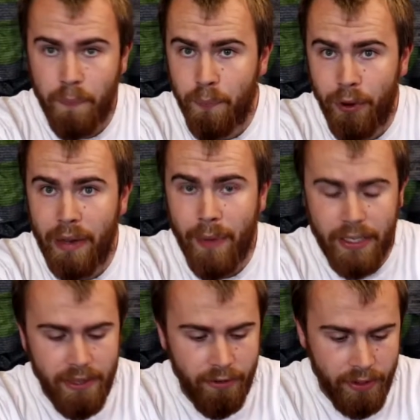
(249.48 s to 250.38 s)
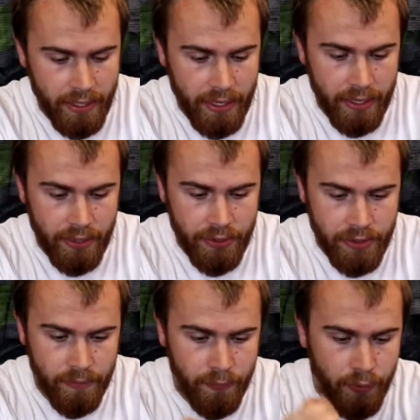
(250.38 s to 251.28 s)
pretty much everything you're going to use
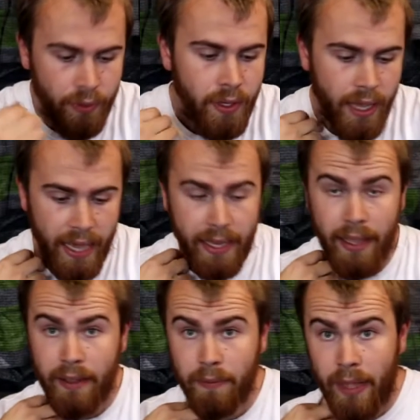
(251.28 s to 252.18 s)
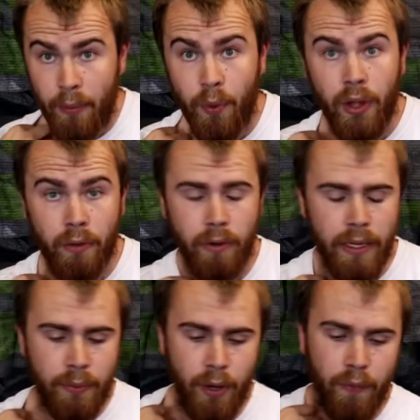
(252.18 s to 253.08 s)
them for, and they work
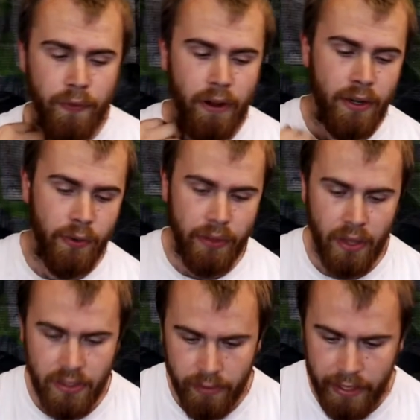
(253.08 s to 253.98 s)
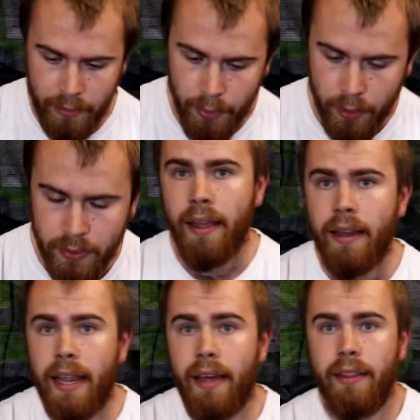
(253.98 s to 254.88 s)
really well for undoing those rounded bolts.
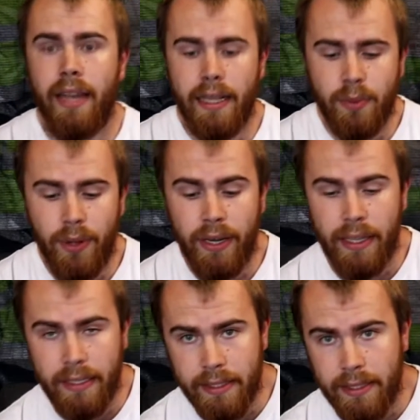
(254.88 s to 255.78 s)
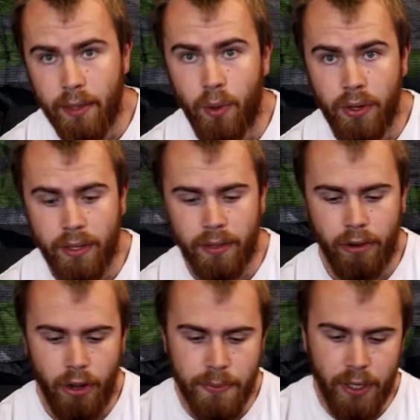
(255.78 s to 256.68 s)
Now the next one is still onto the
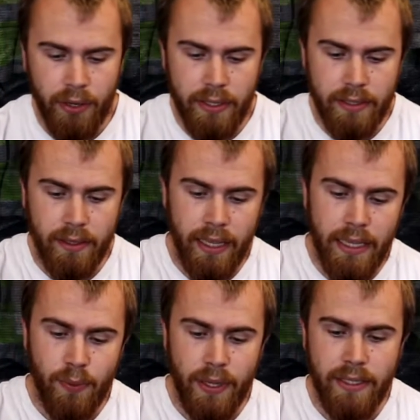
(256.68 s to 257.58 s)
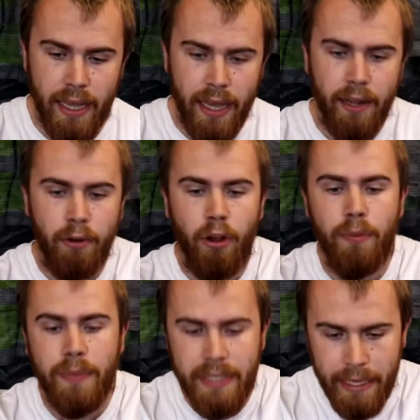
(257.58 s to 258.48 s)
chrome sockets. These ones are
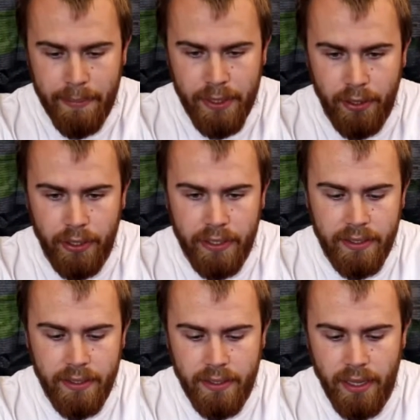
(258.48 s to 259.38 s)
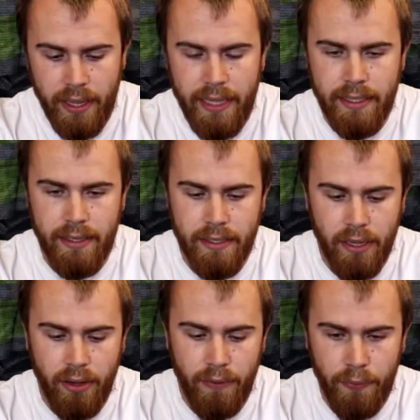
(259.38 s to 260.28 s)
chrome deep sockets. So these are
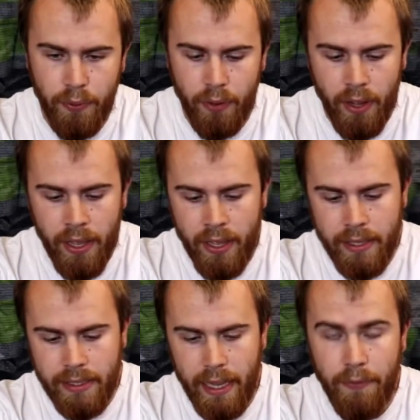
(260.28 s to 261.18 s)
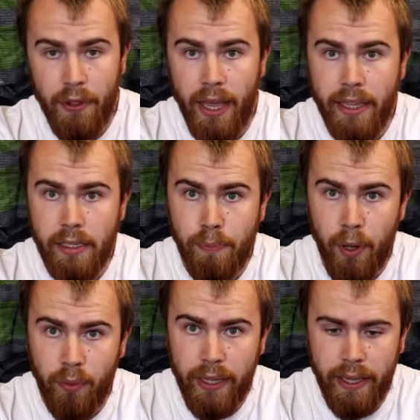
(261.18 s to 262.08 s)
designed for, say if you had this
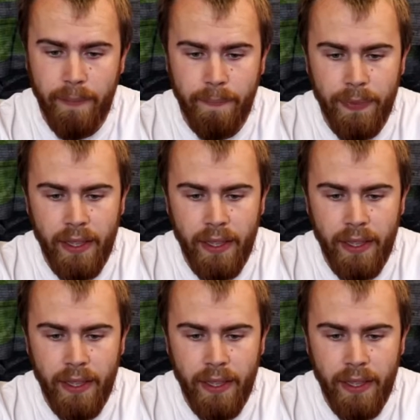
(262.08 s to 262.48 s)
bolt here